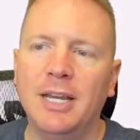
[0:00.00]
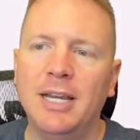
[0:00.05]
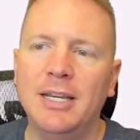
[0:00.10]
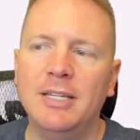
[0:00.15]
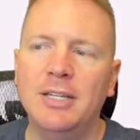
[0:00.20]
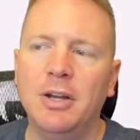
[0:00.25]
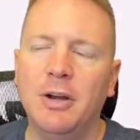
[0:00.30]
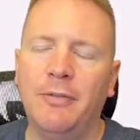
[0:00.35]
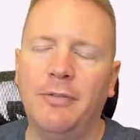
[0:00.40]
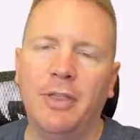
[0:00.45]

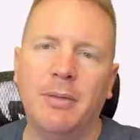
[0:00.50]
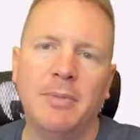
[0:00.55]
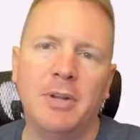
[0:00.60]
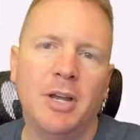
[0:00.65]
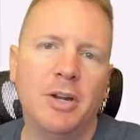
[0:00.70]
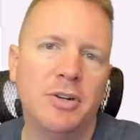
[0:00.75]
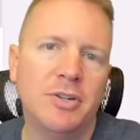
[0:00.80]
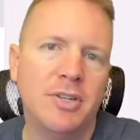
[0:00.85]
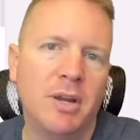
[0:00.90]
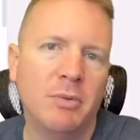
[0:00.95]
easier for them to
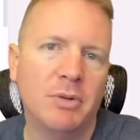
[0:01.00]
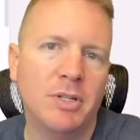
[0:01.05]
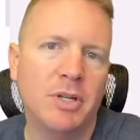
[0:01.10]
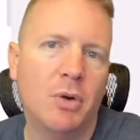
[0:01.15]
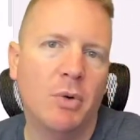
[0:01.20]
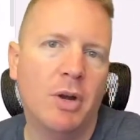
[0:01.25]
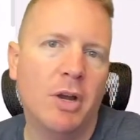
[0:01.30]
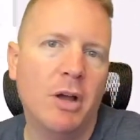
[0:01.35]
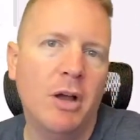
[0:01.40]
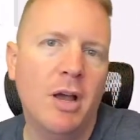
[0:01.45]
understand what's
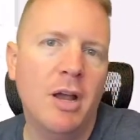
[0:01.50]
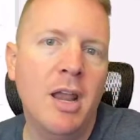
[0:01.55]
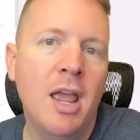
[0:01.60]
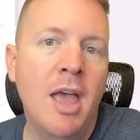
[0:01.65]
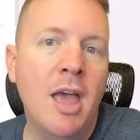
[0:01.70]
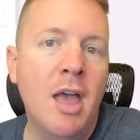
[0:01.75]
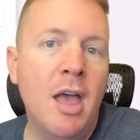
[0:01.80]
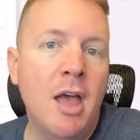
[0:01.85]
going on.